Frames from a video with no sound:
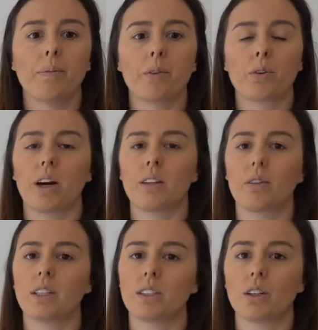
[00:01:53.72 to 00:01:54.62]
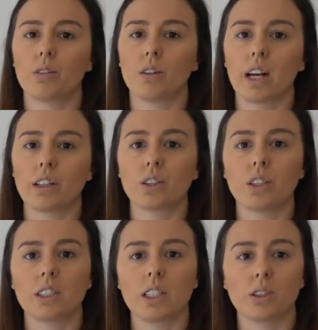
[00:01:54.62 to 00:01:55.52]
throughout the rest of the
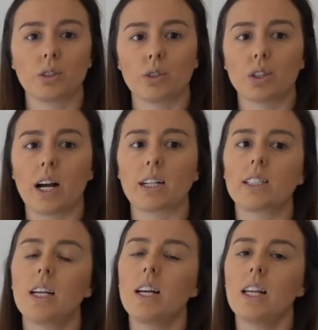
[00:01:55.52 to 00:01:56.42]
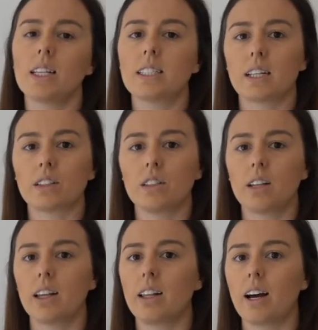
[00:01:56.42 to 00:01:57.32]
gastrointestinal tract. This
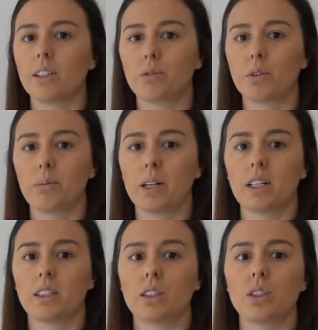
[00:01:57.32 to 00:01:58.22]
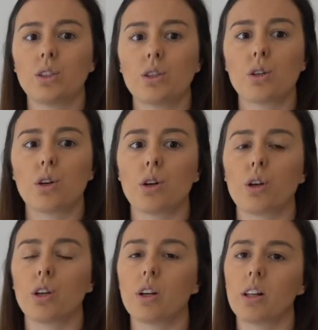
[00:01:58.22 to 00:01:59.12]
actually allows ruminants to
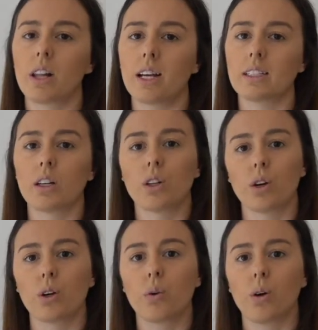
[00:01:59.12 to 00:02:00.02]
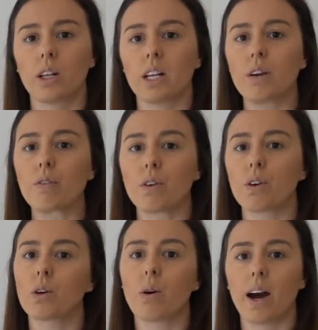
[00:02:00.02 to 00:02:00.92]
utilize a low quality
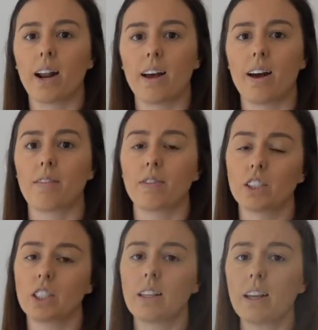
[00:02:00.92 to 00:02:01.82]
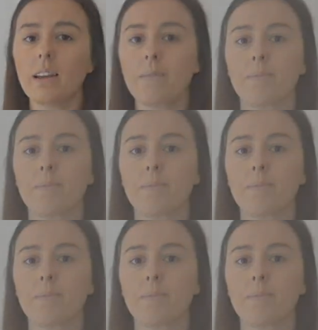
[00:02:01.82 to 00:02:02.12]
food quite efficiently.